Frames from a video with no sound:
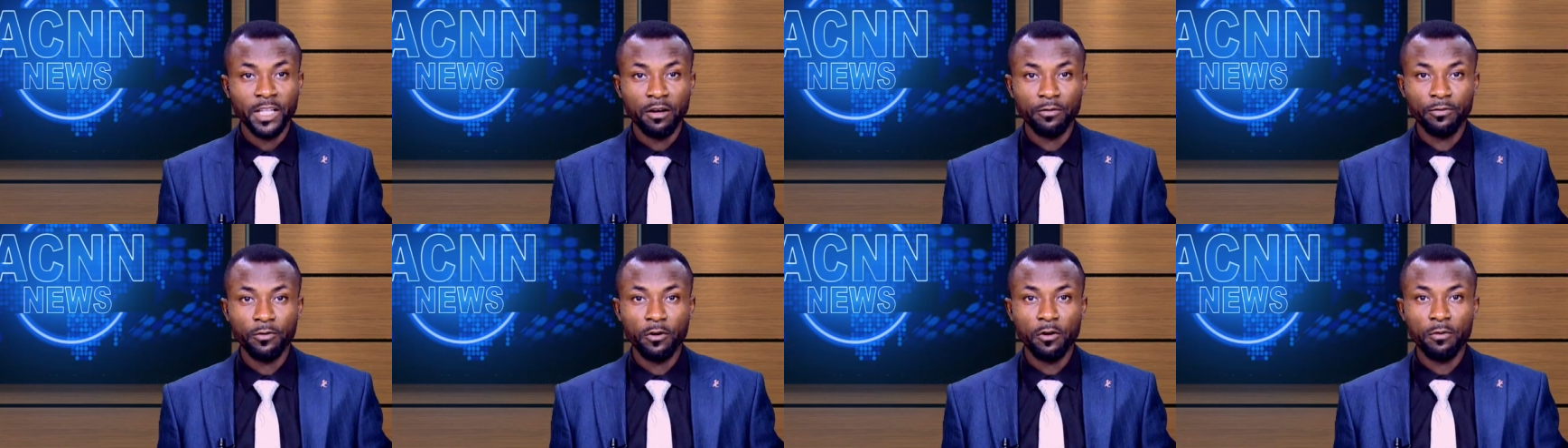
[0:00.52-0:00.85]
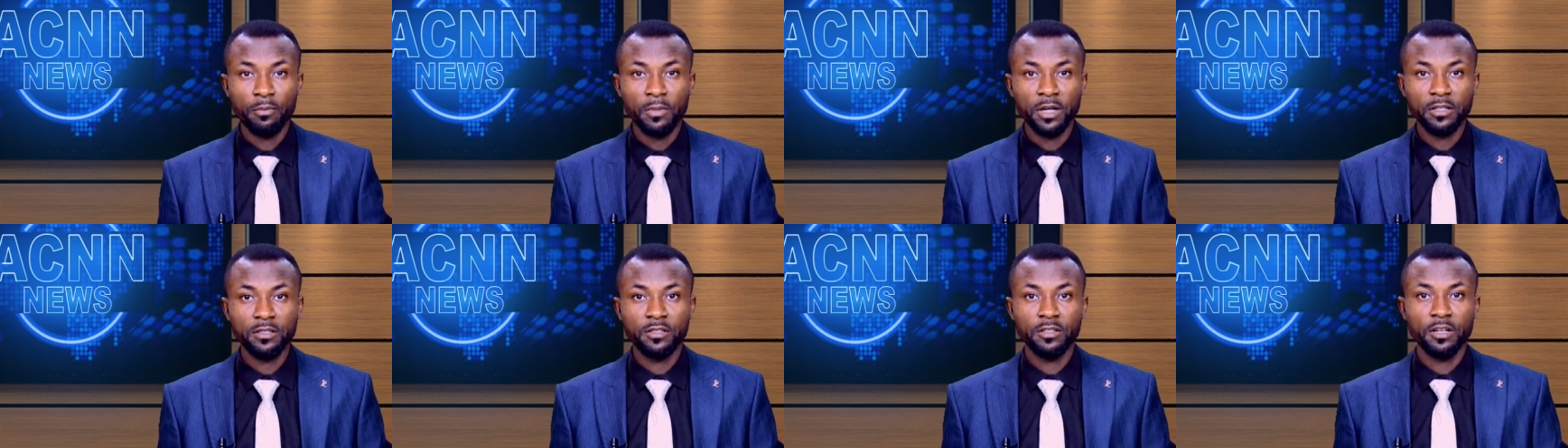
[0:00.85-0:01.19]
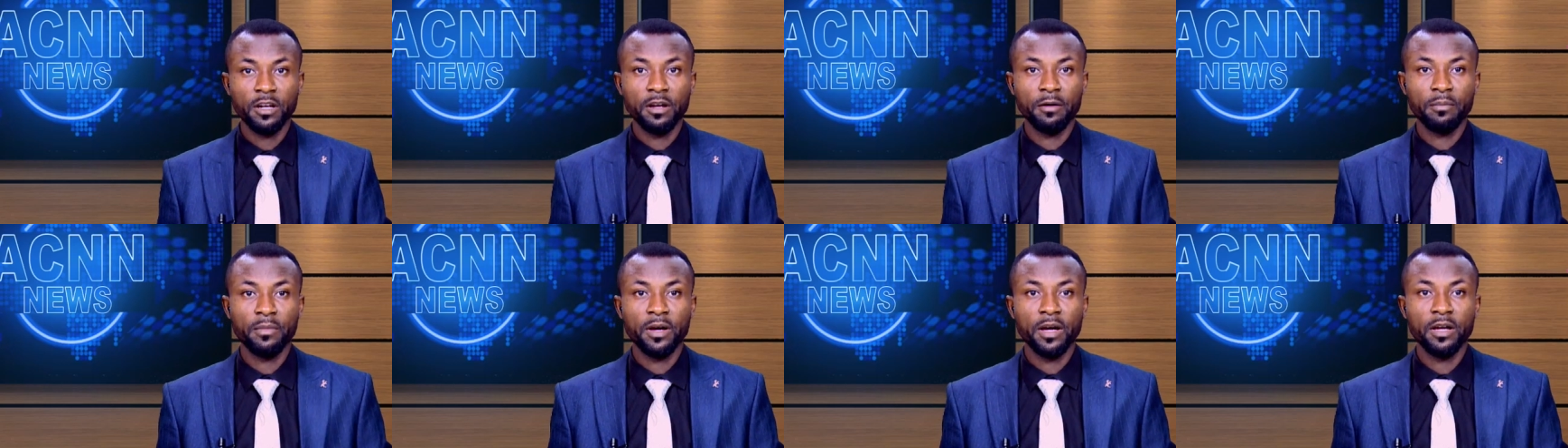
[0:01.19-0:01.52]
A former
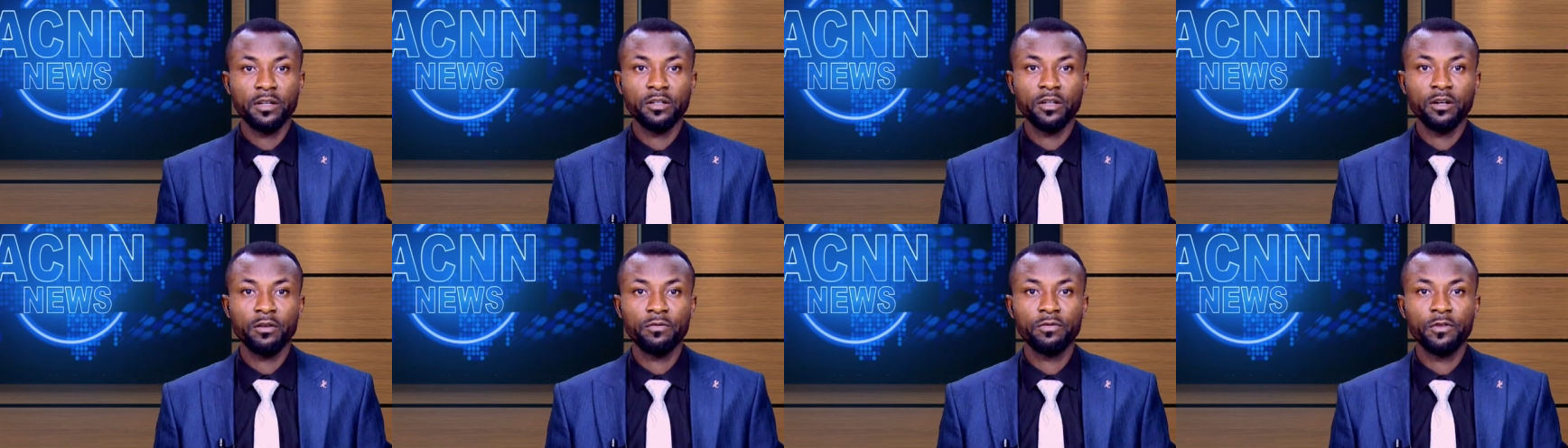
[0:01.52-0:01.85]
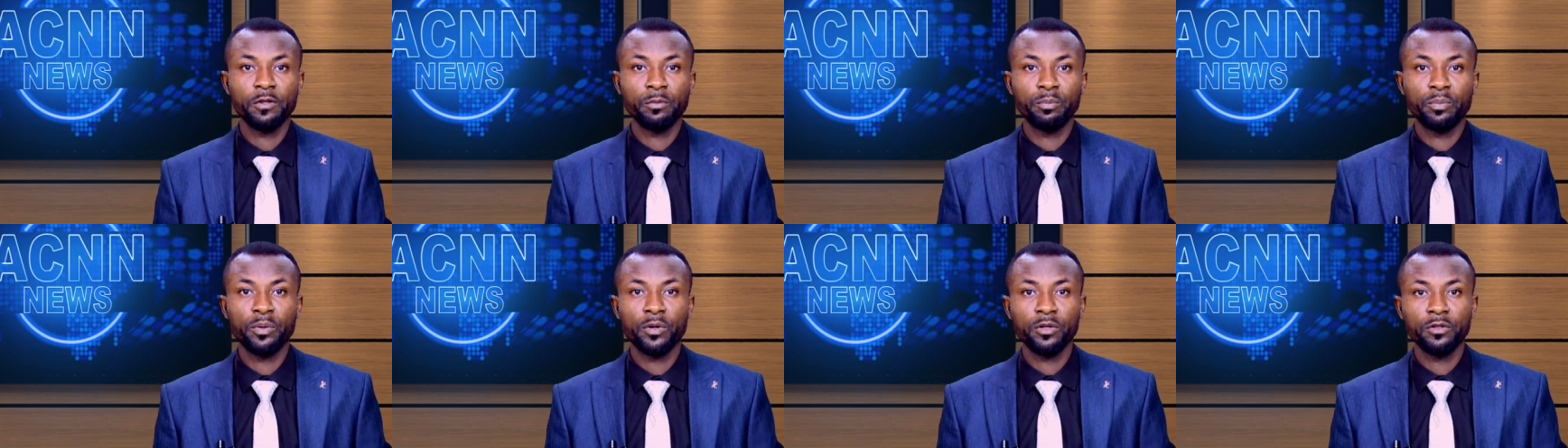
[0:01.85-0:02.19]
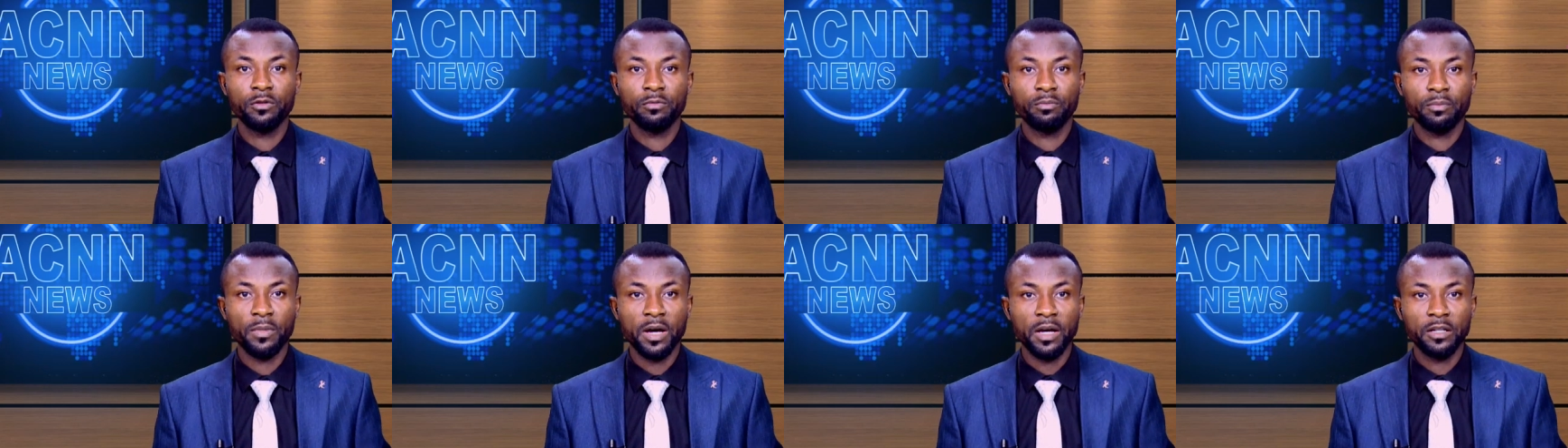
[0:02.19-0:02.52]
chairman of the Board
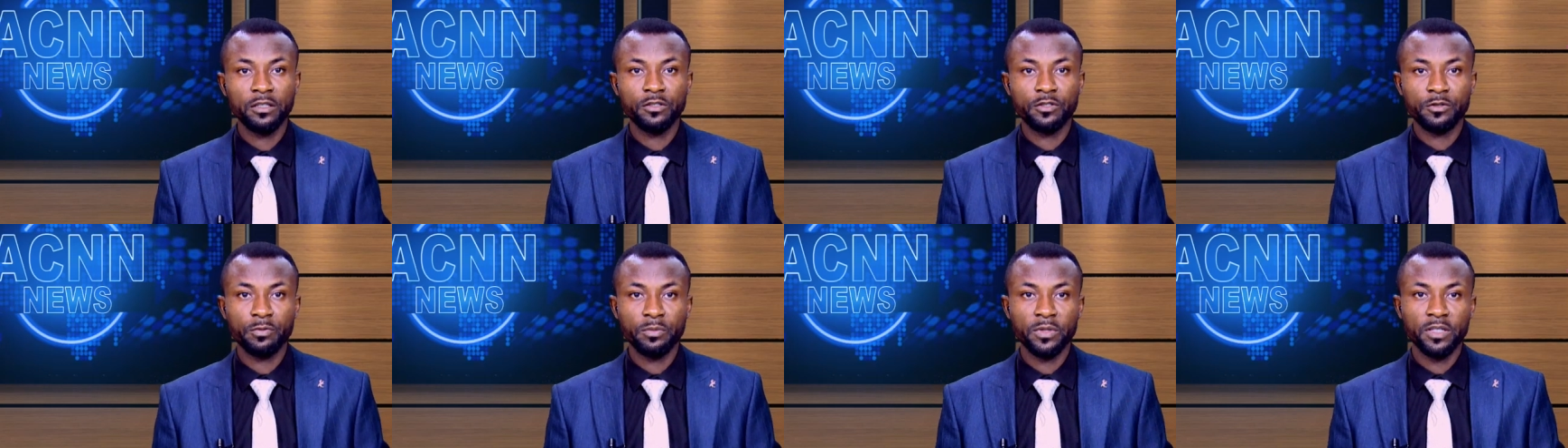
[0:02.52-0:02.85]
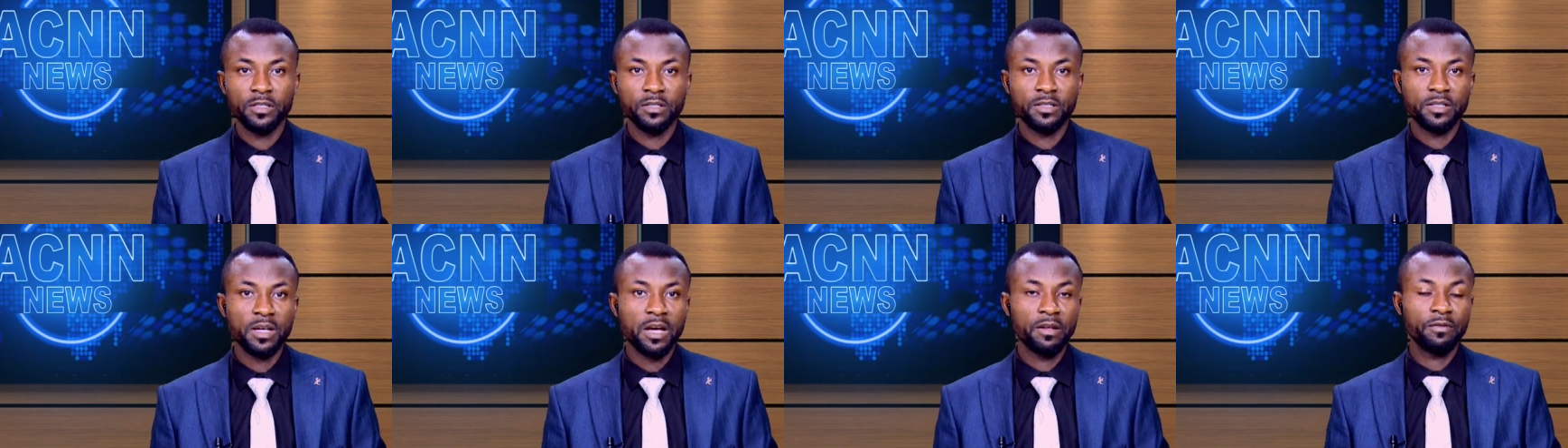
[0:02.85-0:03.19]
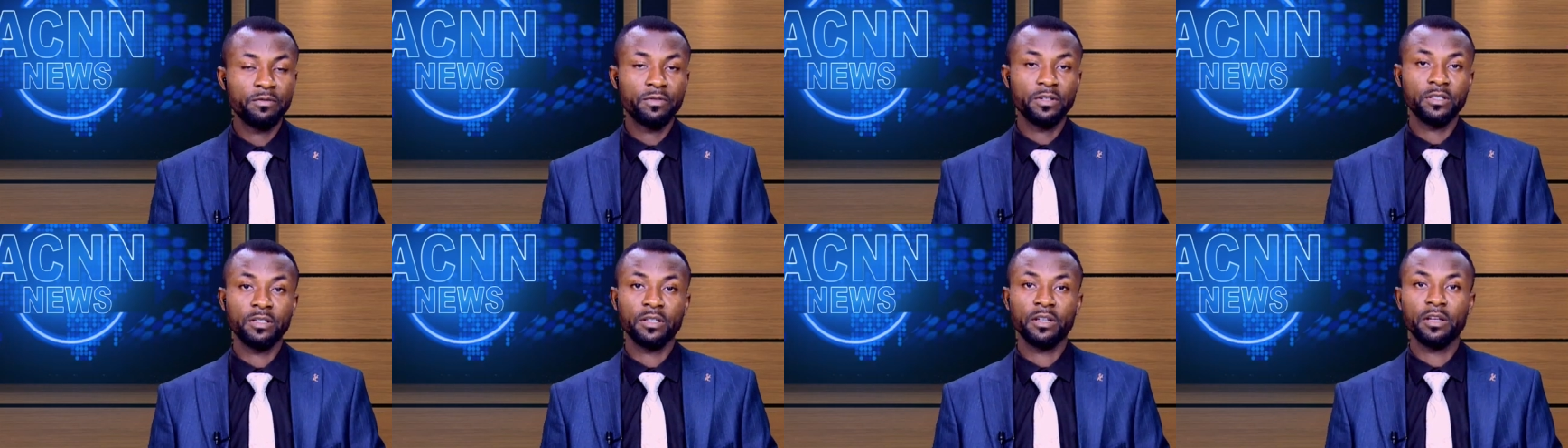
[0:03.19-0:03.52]
of Management
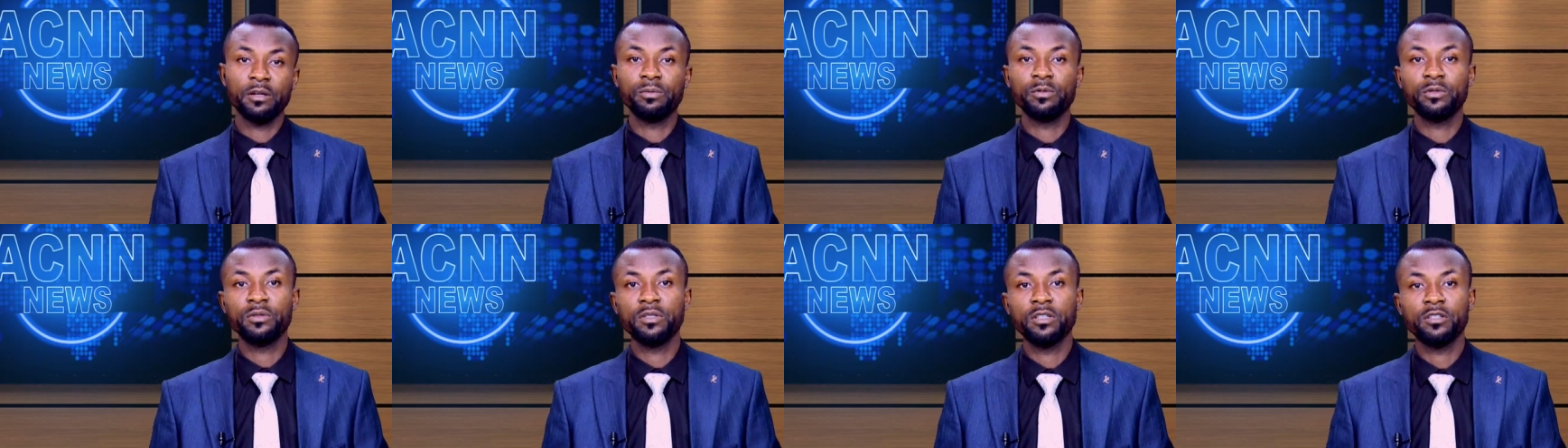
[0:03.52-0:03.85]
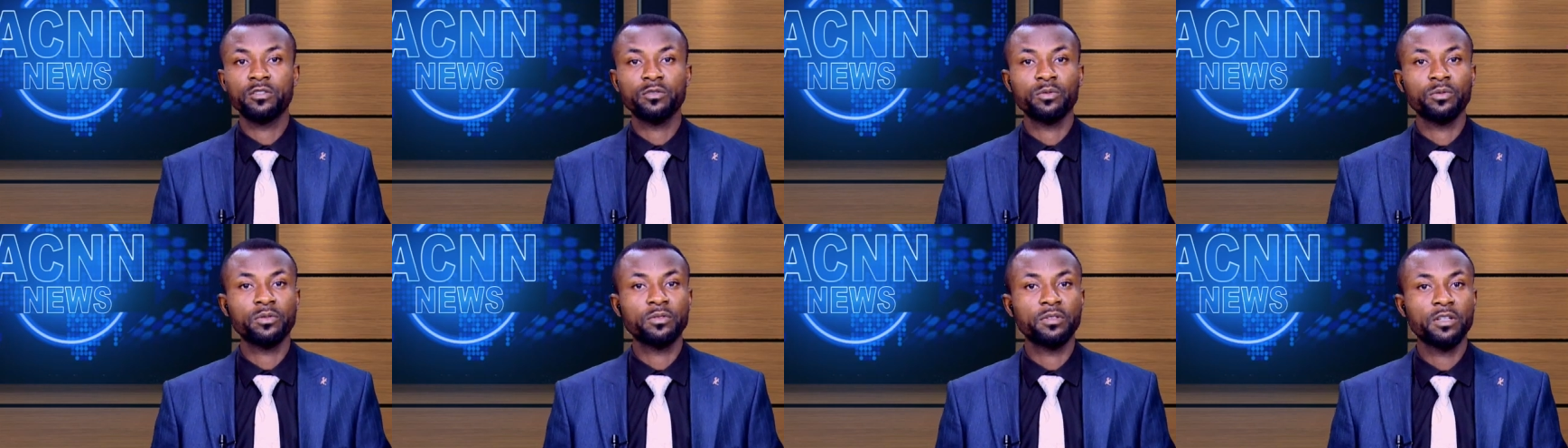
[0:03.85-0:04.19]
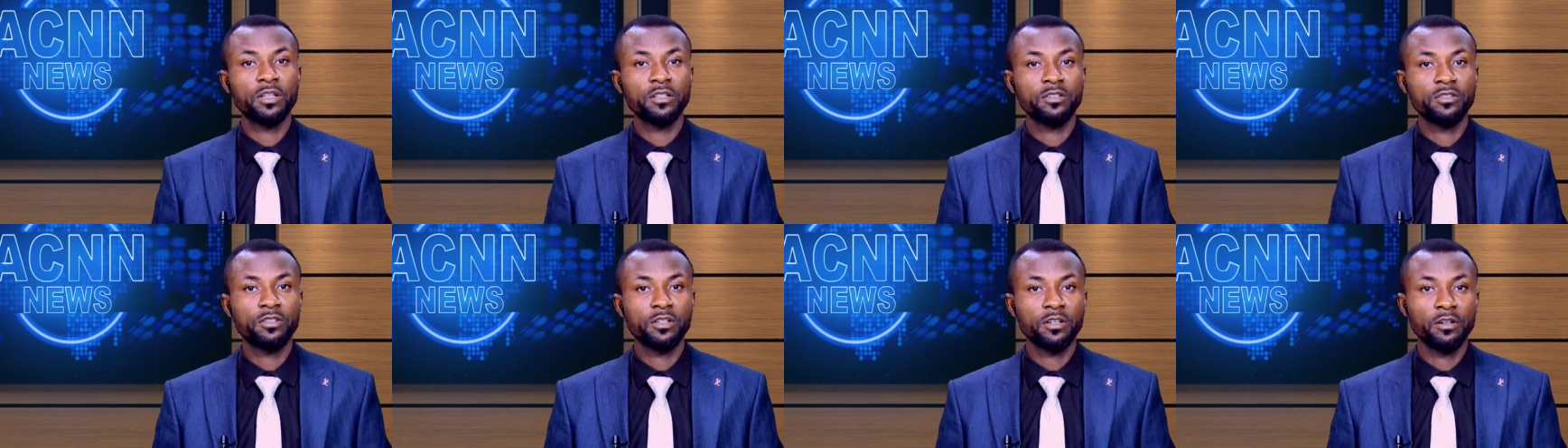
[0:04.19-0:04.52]
at Cable Network
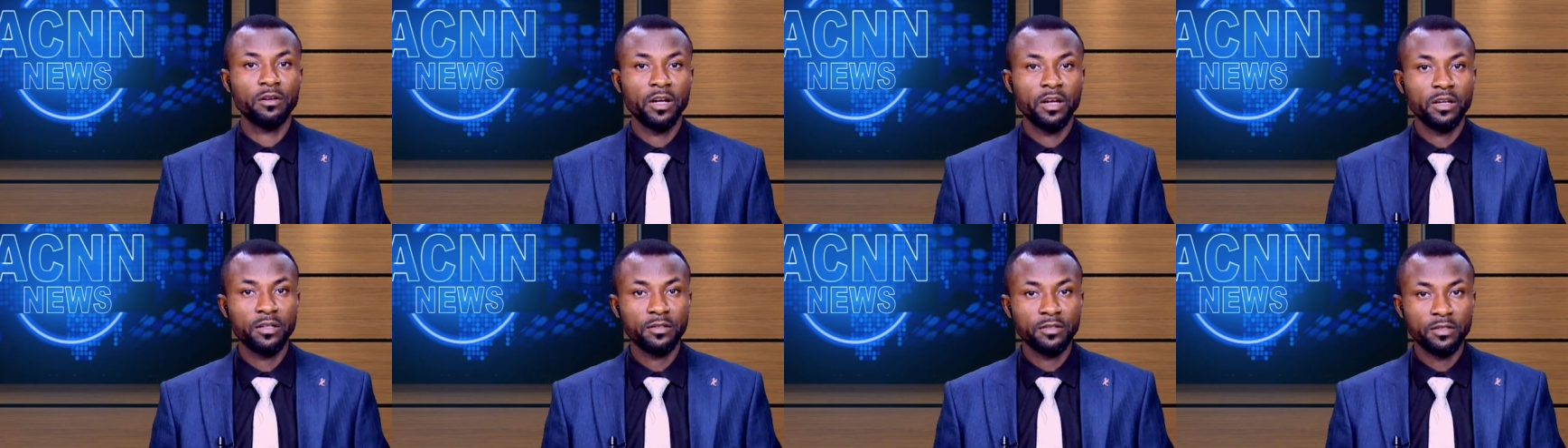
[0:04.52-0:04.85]
Nigeria,